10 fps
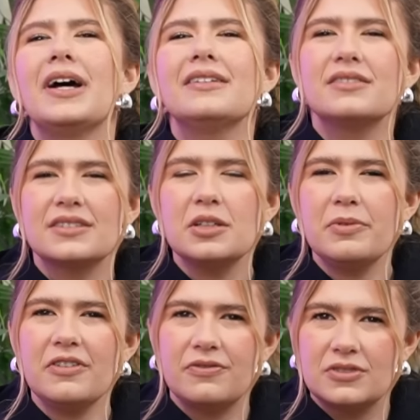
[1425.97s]
But
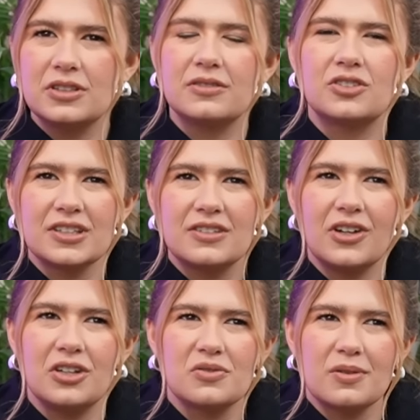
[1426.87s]
to justify you,